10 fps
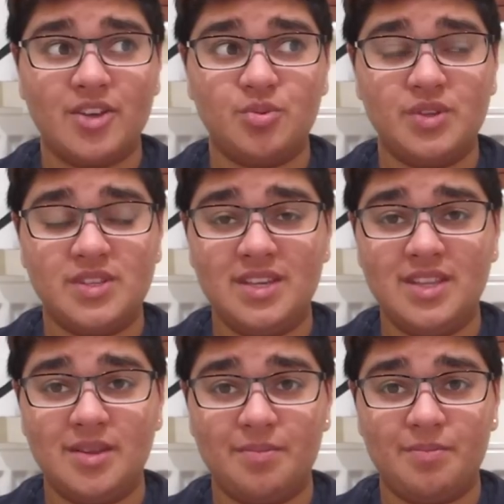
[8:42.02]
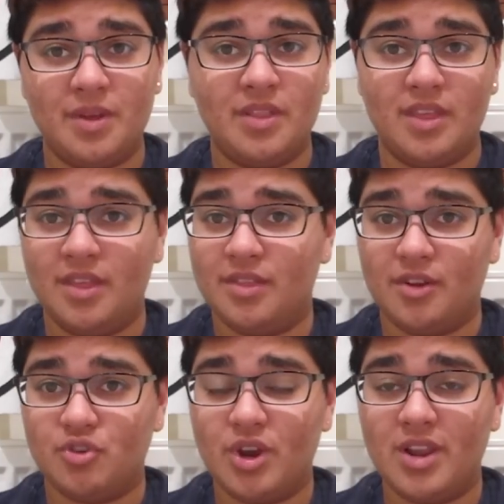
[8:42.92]
as we see in
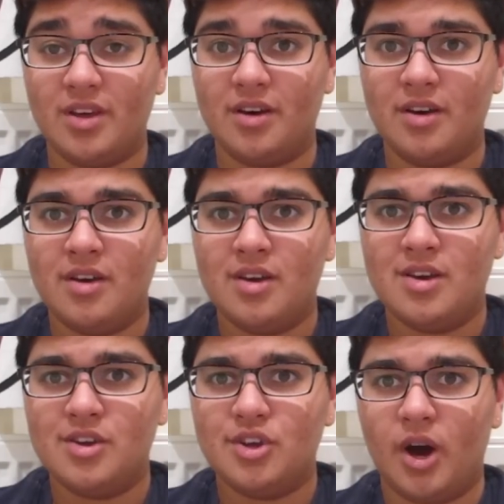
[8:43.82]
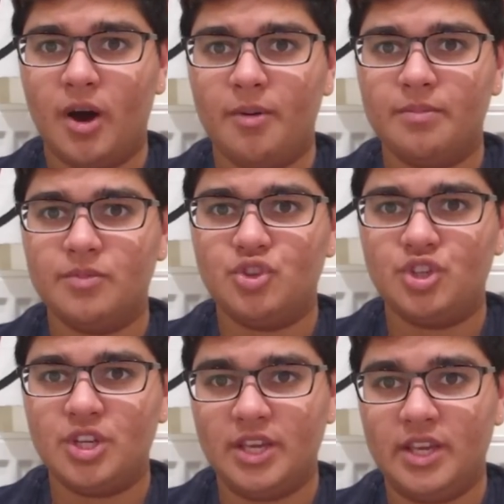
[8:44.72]
the trailer,
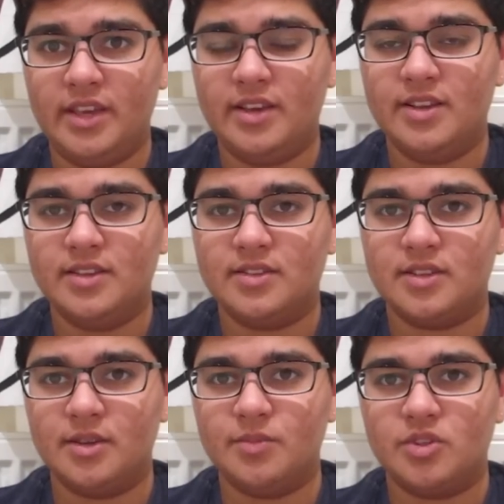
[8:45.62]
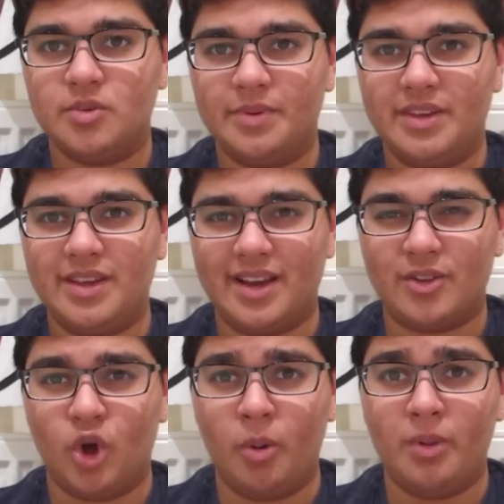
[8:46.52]
she seems to be a
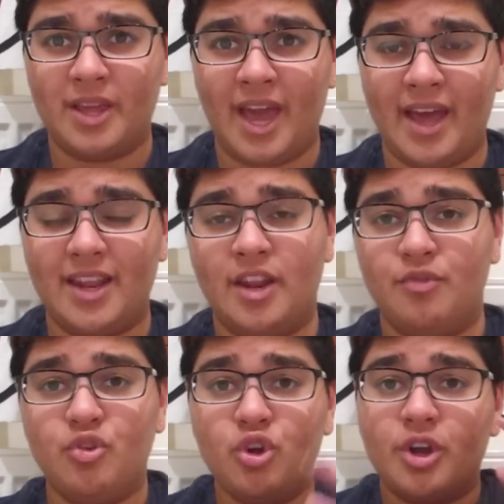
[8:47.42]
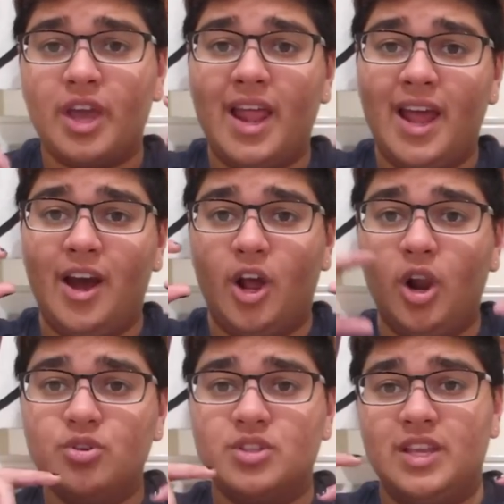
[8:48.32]
normal cat. And if you look
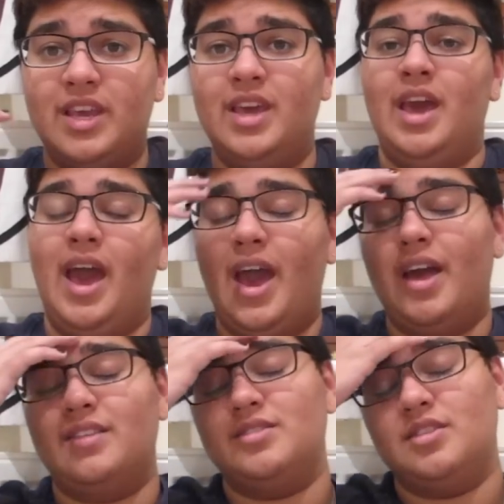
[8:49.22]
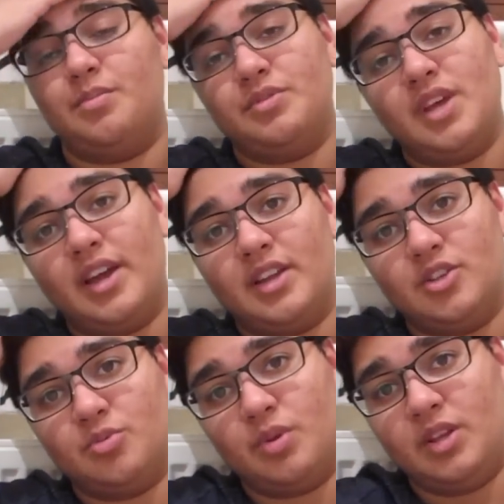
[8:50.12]
closely at the
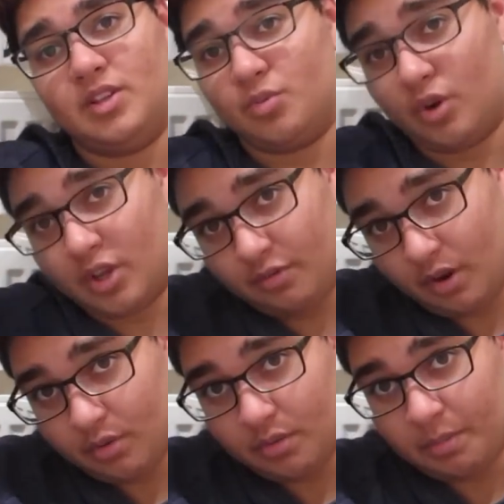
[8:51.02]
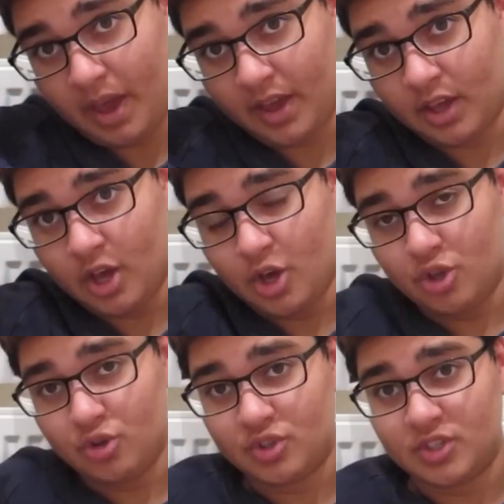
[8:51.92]
protagonist when he's walking around with a bag,
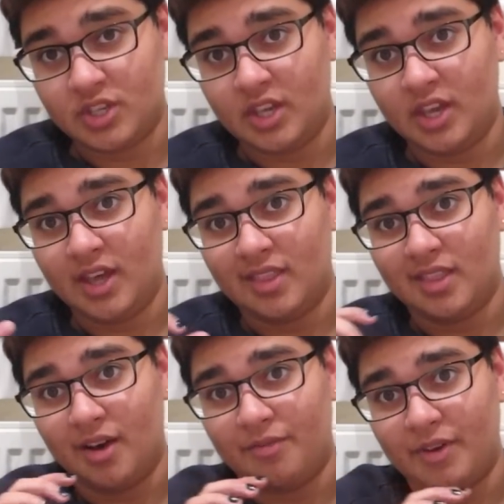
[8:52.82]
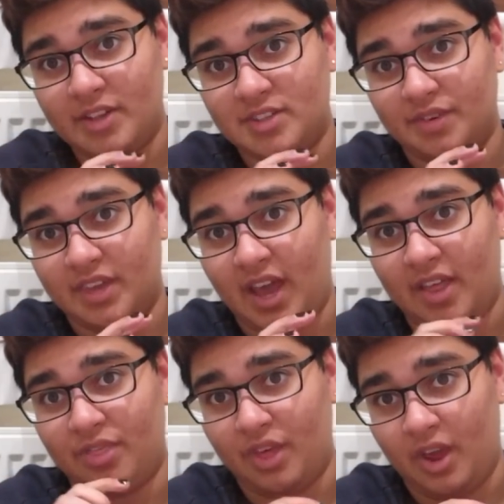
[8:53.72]
you see a face of a
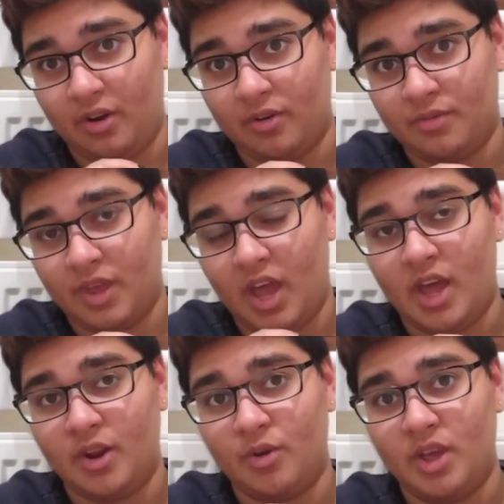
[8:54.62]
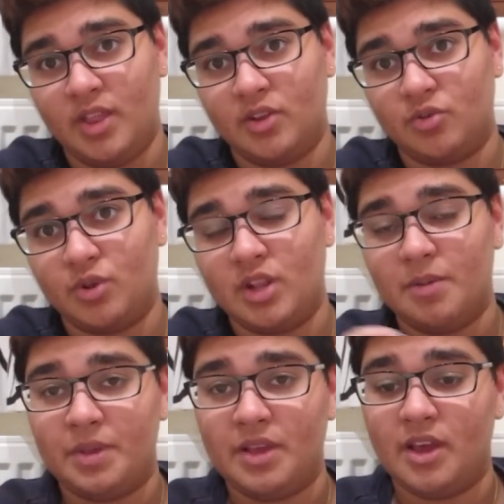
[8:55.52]
cat there. And in
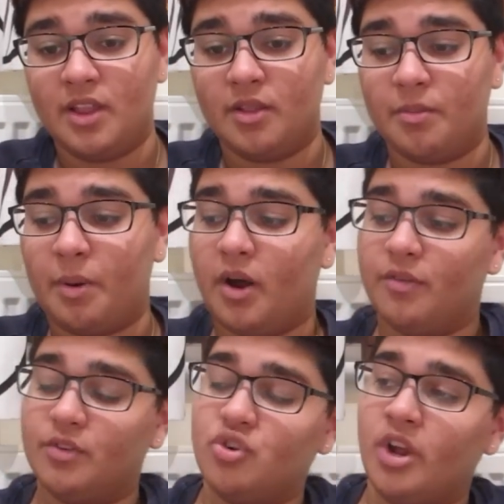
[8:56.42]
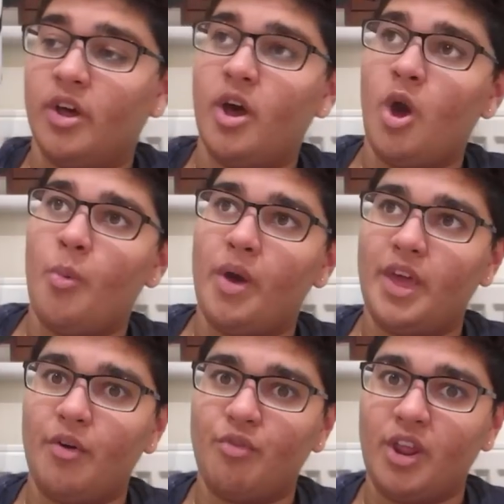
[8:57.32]
the part of the trailer where
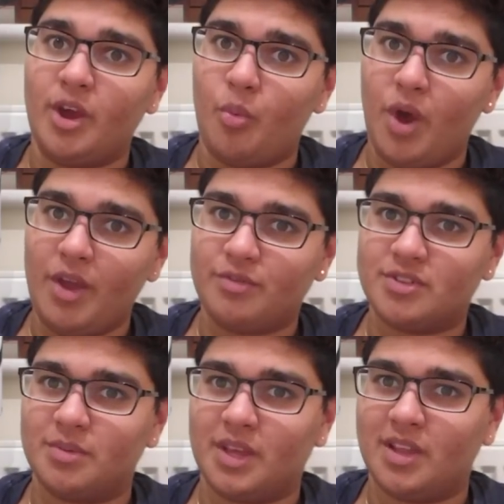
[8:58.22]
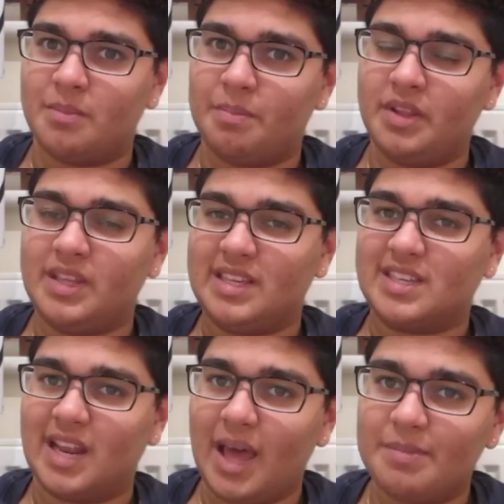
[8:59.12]
they are running away from something and the building is
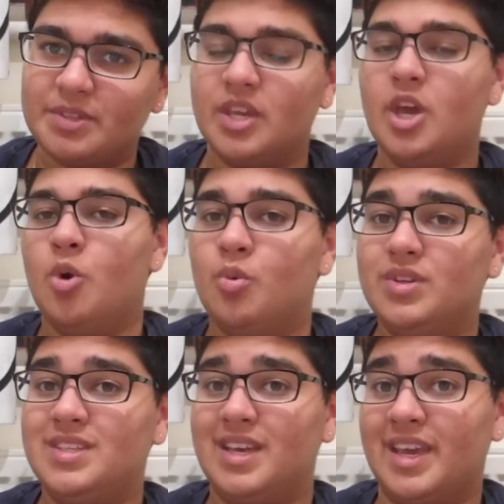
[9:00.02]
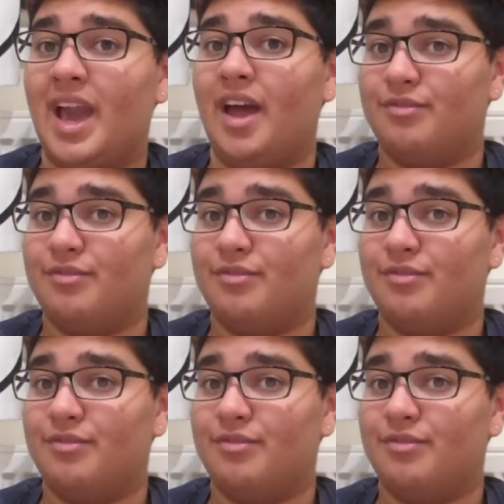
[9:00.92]
collapsing, we see a cat